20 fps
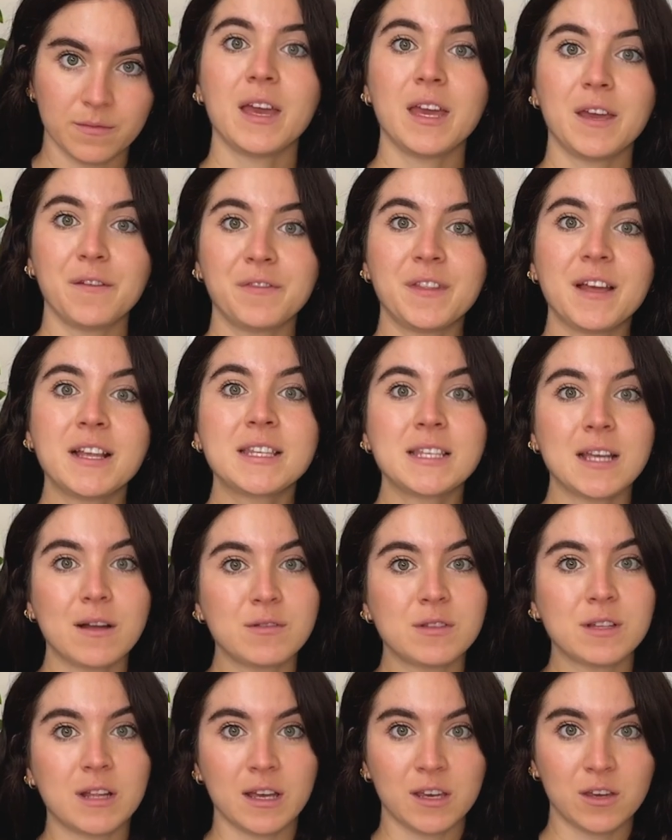If that
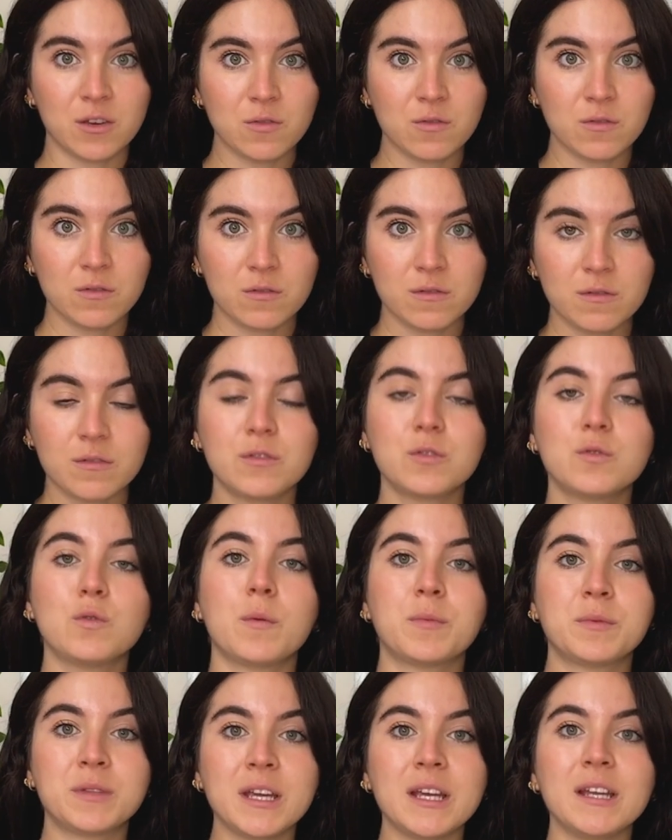sounds like you, to
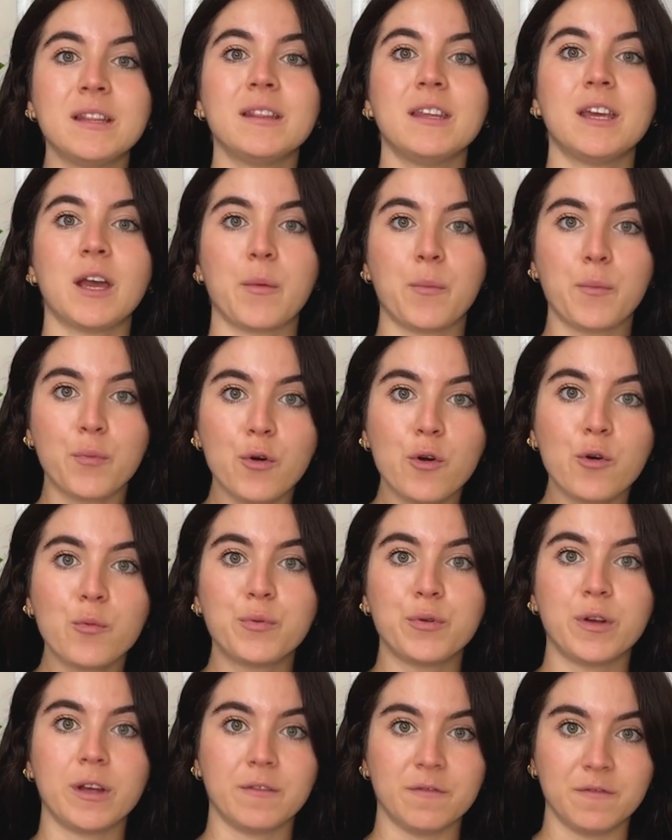obtain the
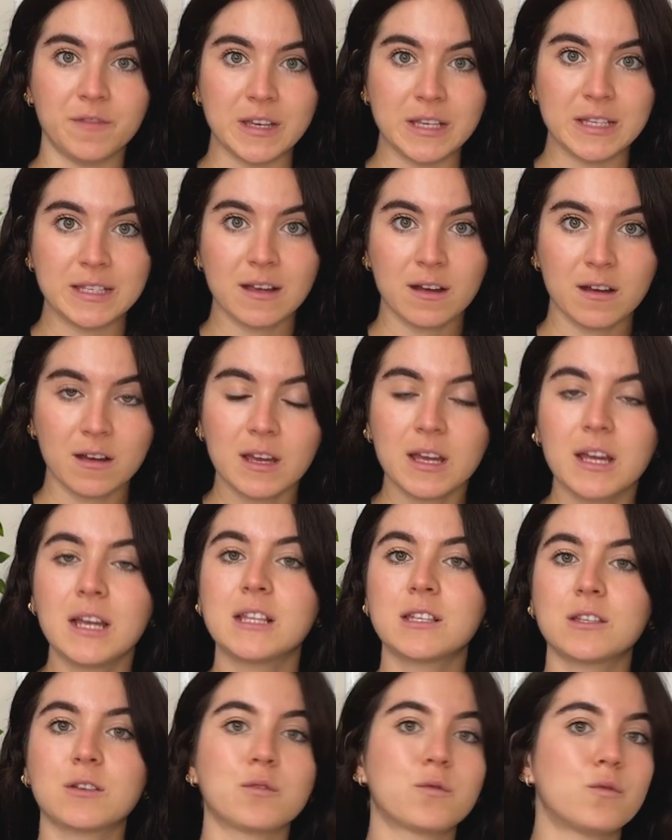appropriate visa,
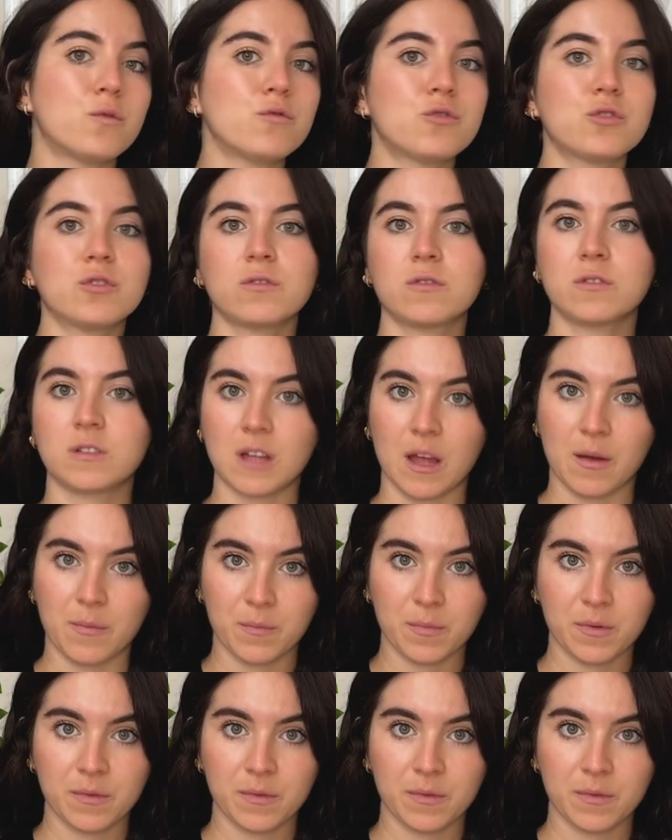it's a crucial step.